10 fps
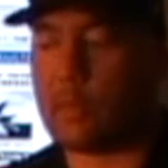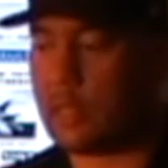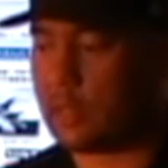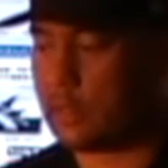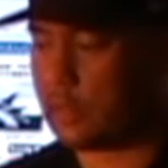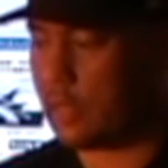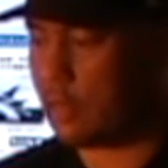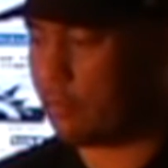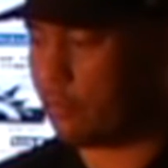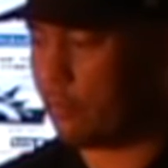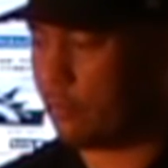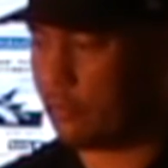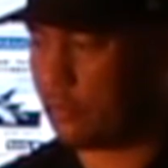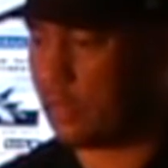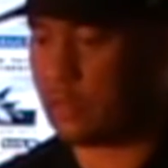because
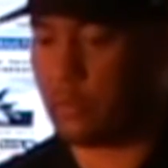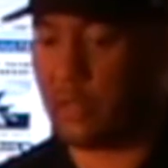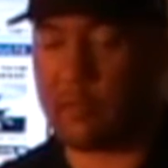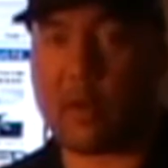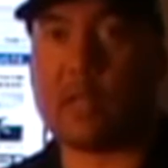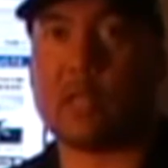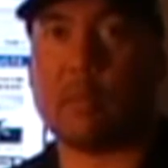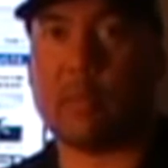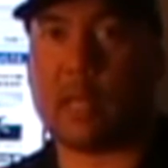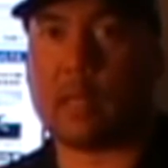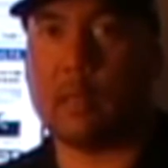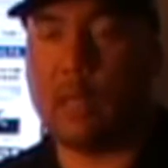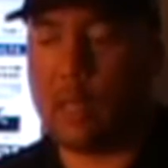it's a really fragile plane.